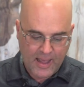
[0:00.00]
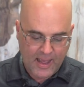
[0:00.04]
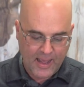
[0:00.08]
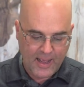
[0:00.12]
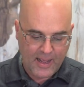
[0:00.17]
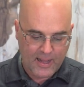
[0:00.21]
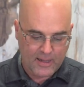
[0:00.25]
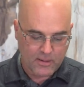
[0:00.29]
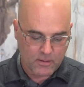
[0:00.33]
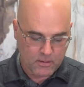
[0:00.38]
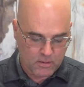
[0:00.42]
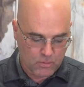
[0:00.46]

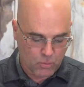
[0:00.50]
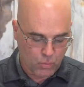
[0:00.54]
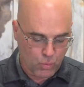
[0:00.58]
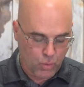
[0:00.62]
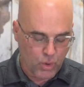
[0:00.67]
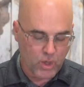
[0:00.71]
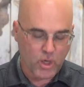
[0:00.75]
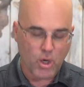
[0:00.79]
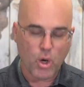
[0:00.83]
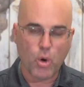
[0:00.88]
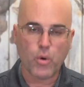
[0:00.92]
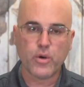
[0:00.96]
And
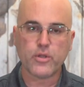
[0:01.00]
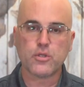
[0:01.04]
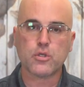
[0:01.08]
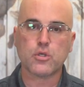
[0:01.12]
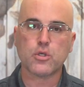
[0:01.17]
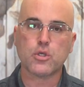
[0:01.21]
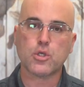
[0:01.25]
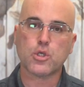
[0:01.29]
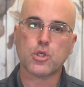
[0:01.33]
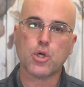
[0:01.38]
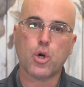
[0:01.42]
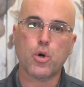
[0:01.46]
we're going
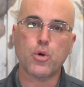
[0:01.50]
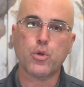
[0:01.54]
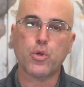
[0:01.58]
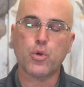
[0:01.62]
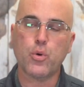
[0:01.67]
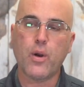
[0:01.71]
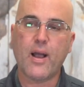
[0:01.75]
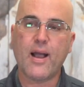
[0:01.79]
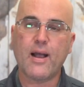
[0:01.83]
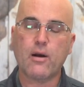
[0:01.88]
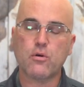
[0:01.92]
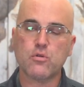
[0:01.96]
to show
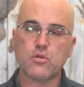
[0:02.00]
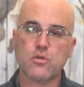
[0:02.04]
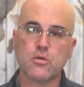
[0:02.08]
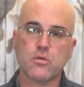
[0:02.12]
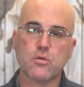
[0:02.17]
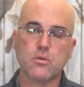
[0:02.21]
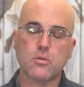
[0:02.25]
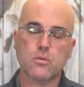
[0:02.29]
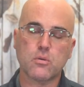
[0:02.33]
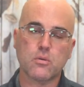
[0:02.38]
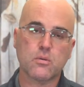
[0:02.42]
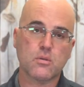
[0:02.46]
you how
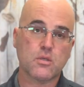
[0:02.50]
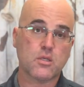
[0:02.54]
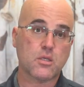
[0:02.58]
to